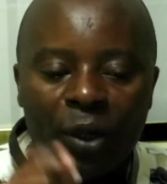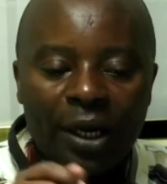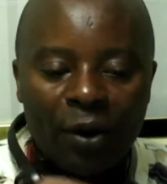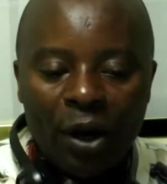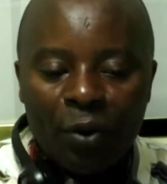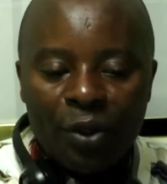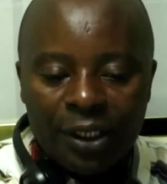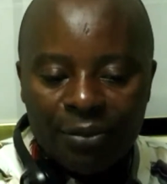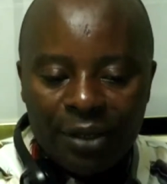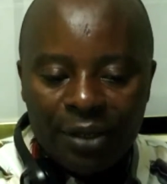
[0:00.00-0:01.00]
I wish
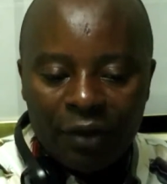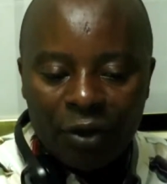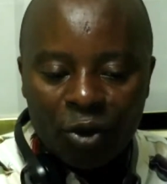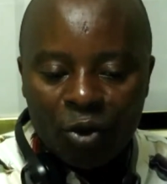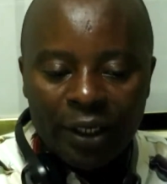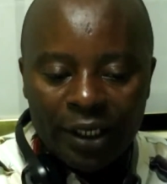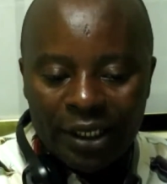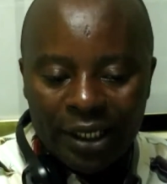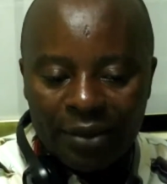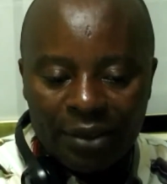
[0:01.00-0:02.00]
to behave. I don't know why
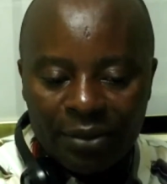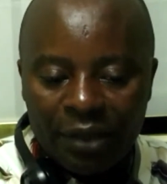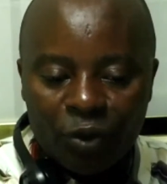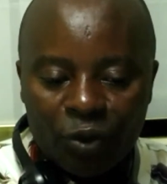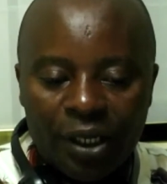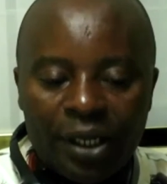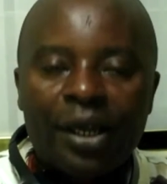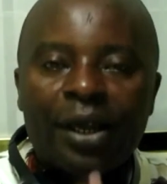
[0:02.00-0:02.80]
it misbehaved today.